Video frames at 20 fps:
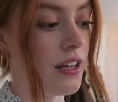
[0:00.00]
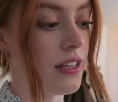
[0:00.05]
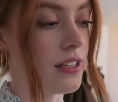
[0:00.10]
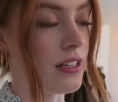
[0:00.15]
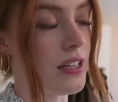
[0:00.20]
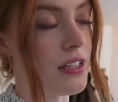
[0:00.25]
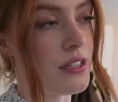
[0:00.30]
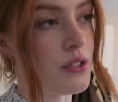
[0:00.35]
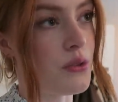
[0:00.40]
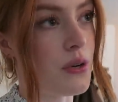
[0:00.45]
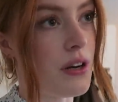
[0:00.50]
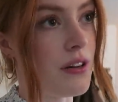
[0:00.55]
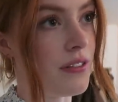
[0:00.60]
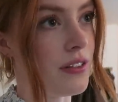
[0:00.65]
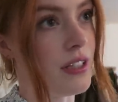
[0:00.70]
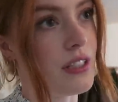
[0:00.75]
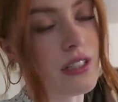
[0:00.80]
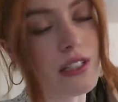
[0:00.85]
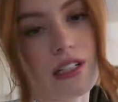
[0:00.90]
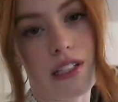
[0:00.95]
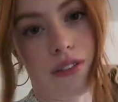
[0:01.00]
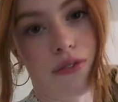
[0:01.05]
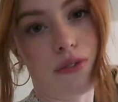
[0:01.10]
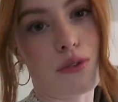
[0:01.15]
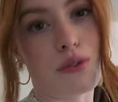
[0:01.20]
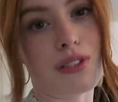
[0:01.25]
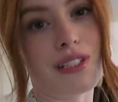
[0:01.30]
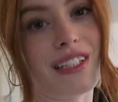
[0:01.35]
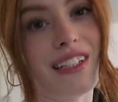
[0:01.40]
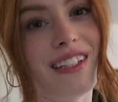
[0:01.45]
a size 12 and a size
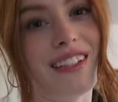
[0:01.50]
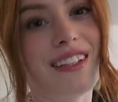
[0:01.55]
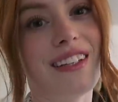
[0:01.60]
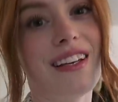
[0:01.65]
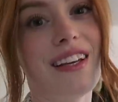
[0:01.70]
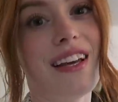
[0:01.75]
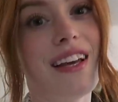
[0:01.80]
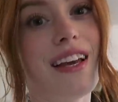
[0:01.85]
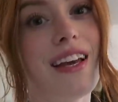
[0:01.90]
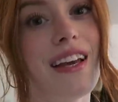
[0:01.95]
14